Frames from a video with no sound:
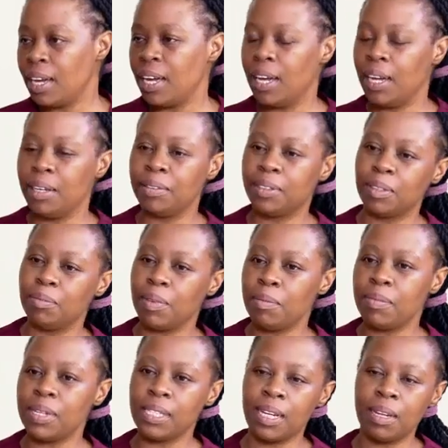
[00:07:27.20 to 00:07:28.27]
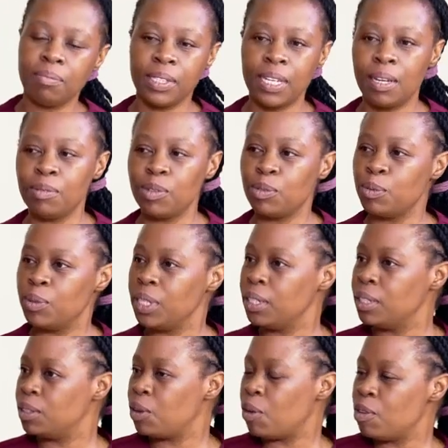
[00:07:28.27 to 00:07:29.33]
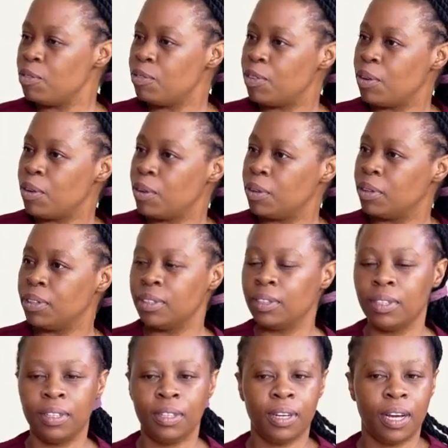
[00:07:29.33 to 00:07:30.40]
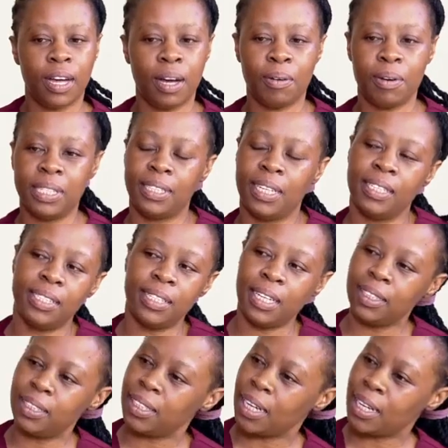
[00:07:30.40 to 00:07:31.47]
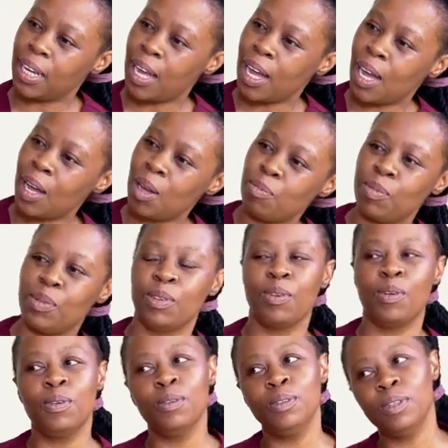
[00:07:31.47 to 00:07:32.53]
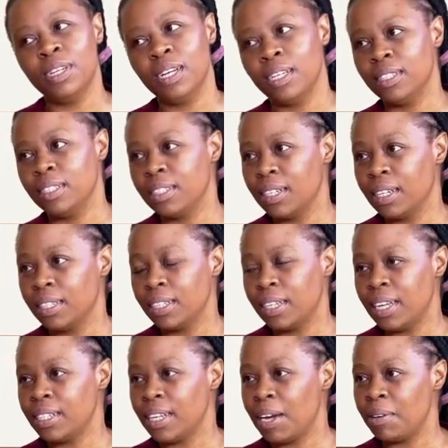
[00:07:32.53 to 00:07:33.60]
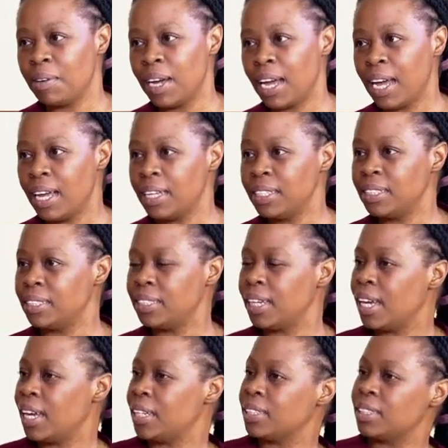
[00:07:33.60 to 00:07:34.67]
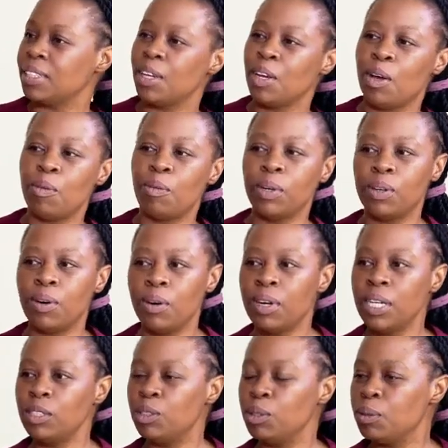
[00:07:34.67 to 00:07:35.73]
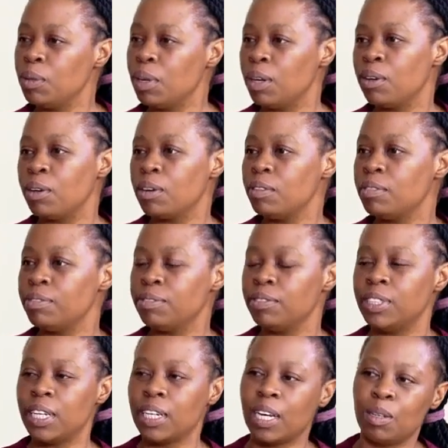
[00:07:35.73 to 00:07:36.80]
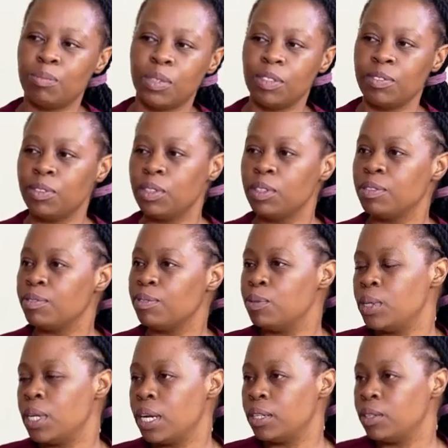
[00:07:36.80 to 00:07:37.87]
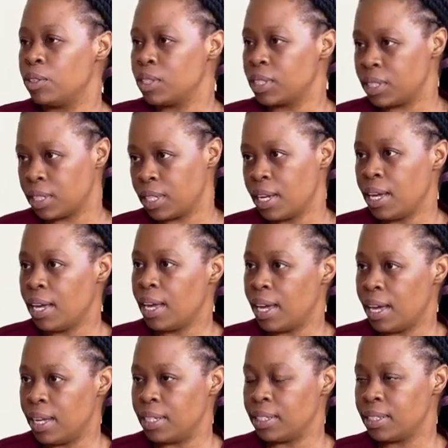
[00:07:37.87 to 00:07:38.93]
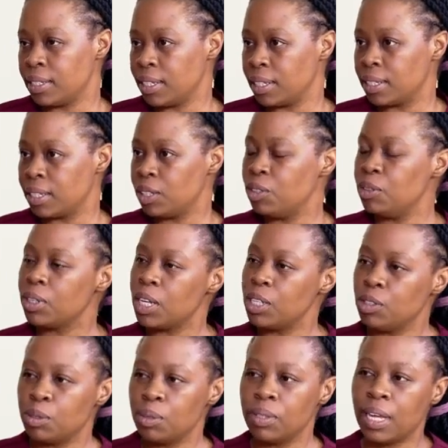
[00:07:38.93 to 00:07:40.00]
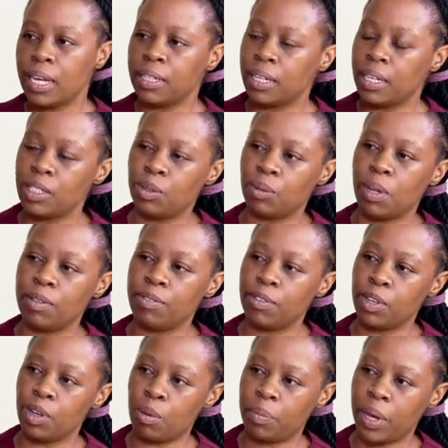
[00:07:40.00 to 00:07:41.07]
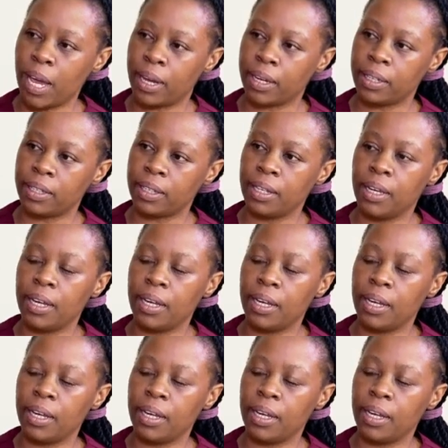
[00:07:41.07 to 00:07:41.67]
Remember, sometimes we go for our dental checkup, we go and get our eyes checked, we go and do a lot of checkups even if we are not sick. You can do that as well for your back.